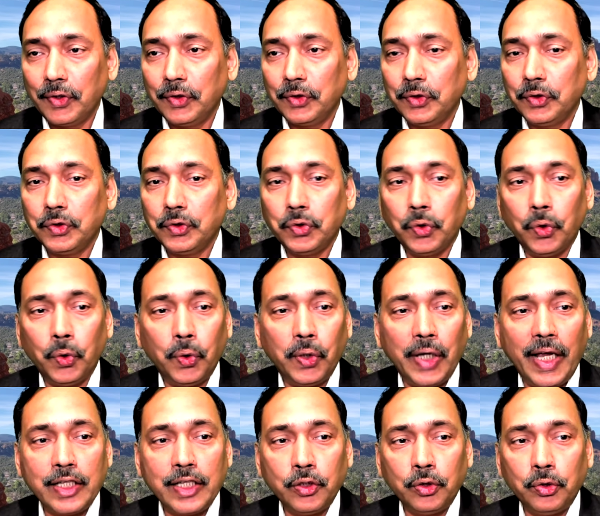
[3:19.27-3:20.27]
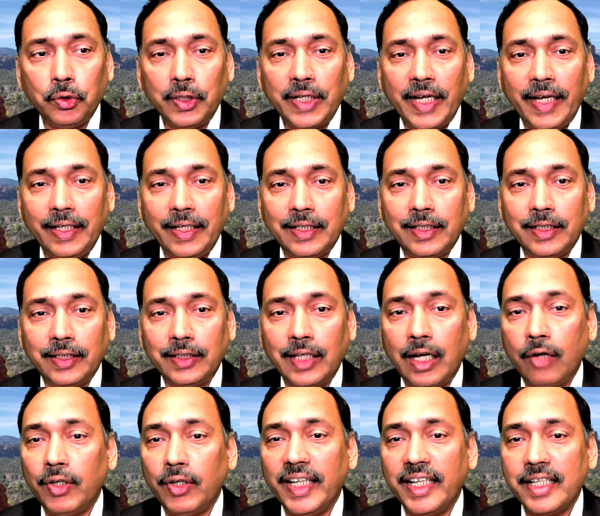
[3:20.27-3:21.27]
So as you know, like
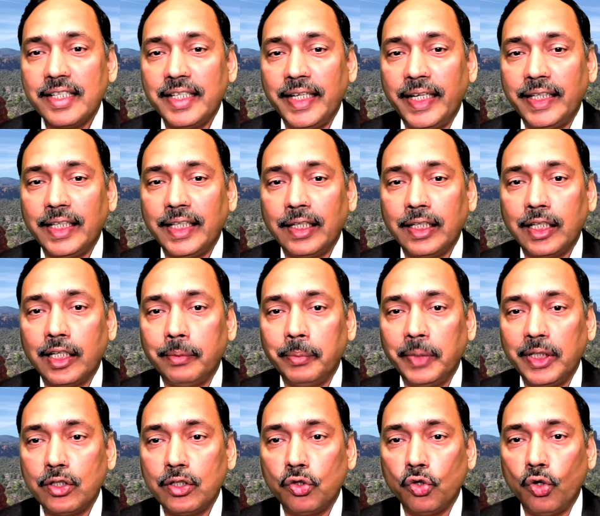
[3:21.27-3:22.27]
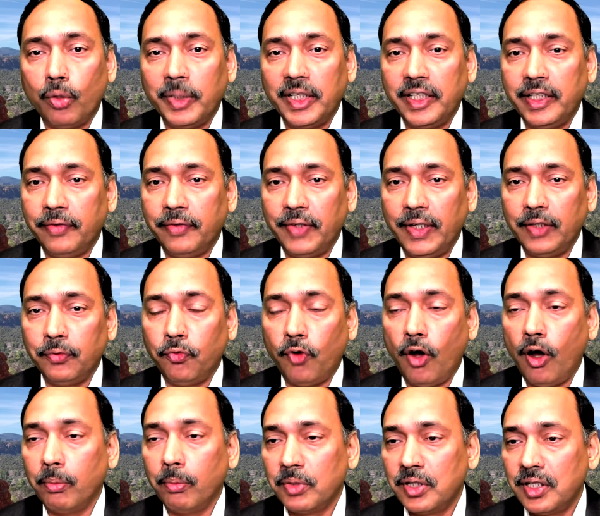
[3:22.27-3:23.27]
nowadays data come in so many different
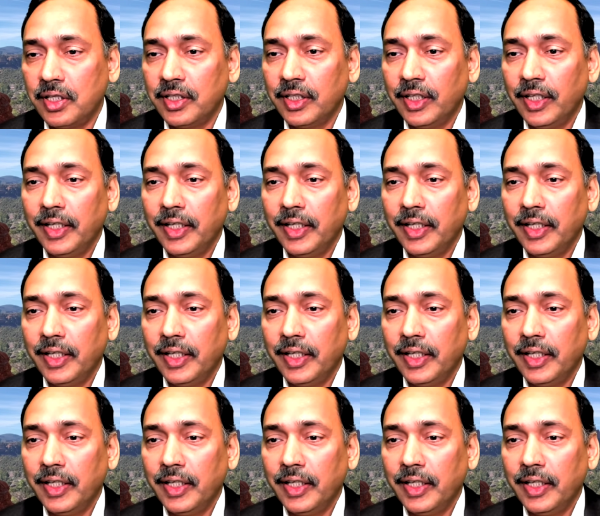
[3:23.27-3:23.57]
forms.